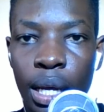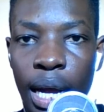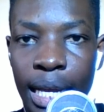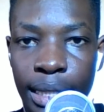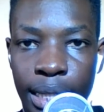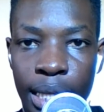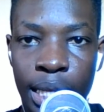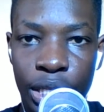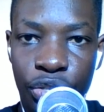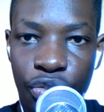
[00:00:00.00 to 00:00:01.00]
as
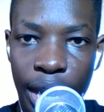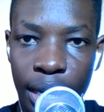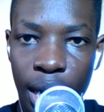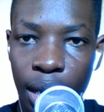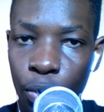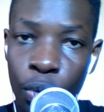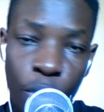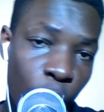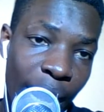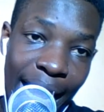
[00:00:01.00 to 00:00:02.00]
the striker.
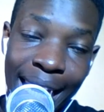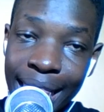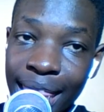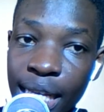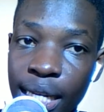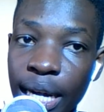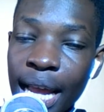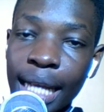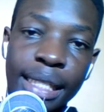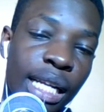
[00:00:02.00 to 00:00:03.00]
Uh, and I think
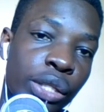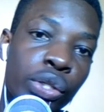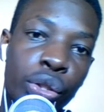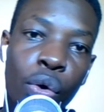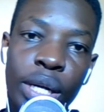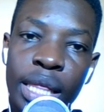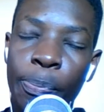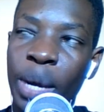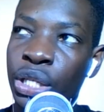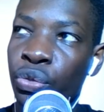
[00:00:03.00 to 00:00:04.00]
Lacazette has not scored in the
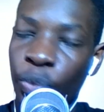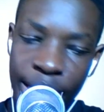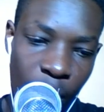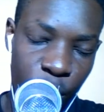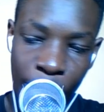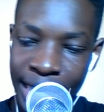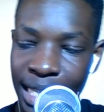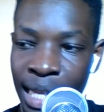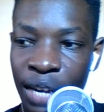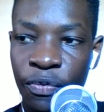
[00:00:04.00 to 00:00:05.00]
past three games, but he
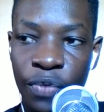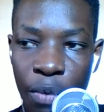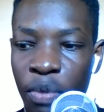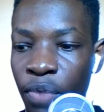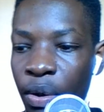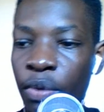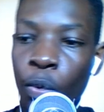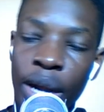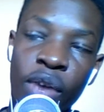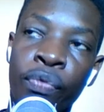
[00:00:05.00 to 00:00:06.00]
has had very, very
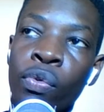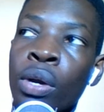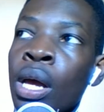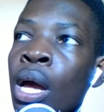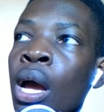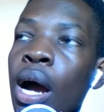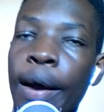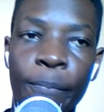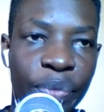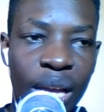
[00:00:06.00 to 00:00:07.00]
wonderful
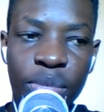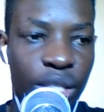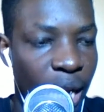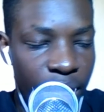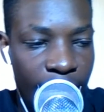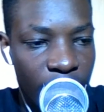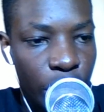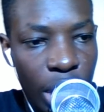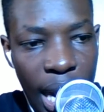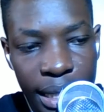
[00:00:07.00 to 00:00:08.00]
um, games. As, as against
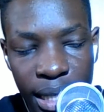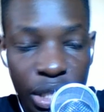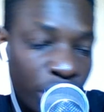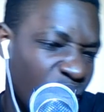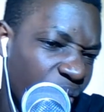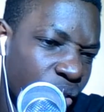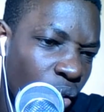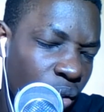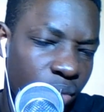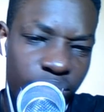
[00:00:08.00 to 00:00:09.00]
United, he should have
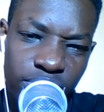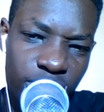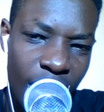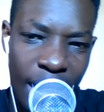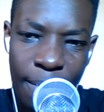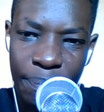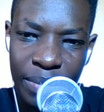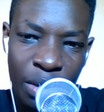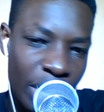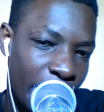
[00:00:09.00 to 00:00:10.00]
scored. Yeah,
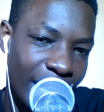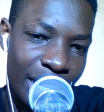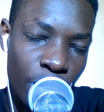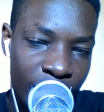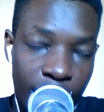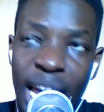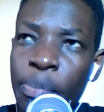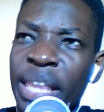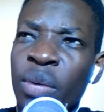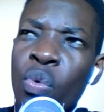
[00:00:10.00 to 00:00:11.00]
you know, I mean, he was denied
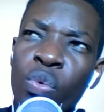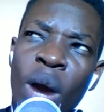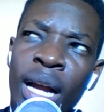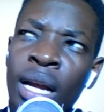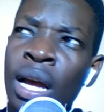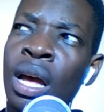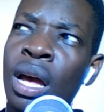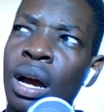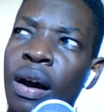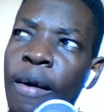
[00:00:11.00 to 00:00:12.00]
by the woodwork.
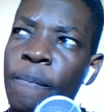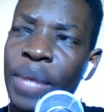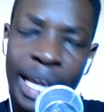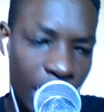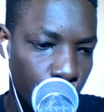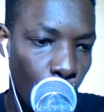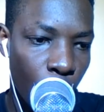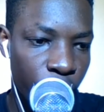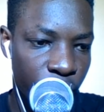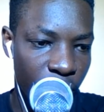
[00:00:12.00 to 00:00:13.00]
Um, against
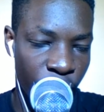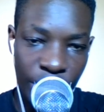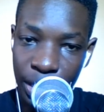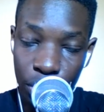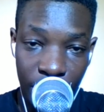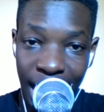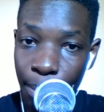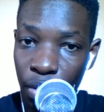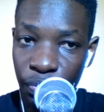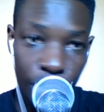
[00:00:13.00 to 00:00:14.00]
Wolves, if he had not
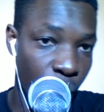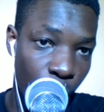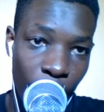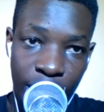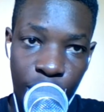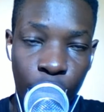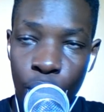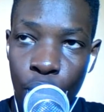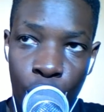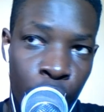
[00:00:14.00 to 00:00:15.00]
come off, you don't know what, you
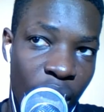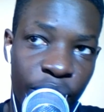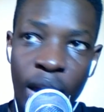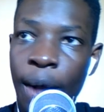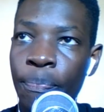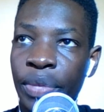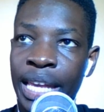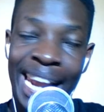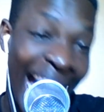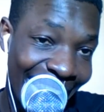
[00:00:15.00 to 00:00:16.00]
know, could have come. He
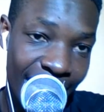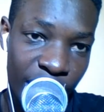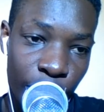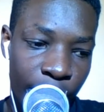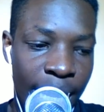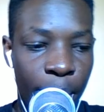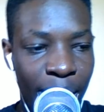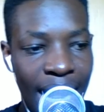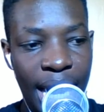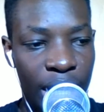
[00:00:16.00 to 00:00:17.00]
had had, a, you know, he had
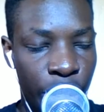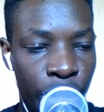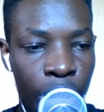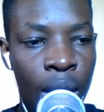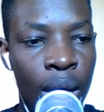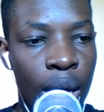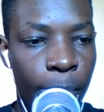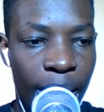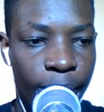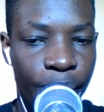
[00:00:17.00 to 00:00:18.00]
made an assist,
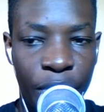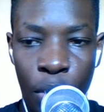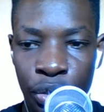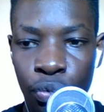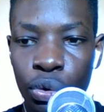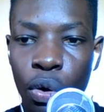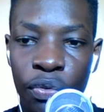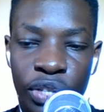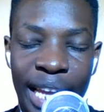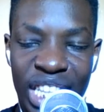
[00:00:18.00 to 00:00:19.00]
but he was ruled
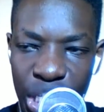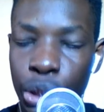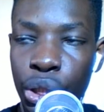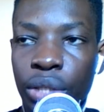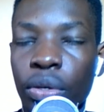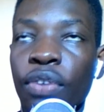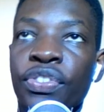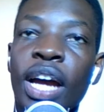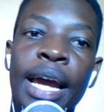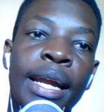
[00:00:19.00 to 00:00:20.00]
offside, inches
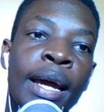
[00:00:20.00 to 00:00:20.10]
offside.